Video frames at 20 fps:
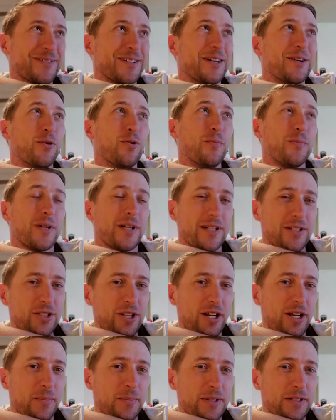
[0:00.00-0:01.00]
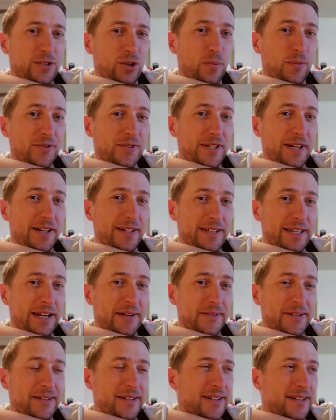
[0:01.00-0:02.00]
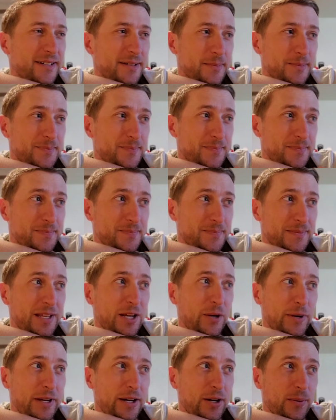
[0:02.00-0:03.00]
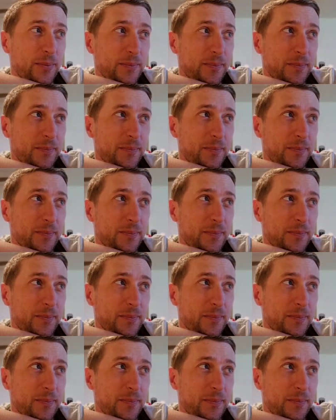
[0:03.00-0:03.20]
Oop, shut up. It's almost done, Kevin. Here we go.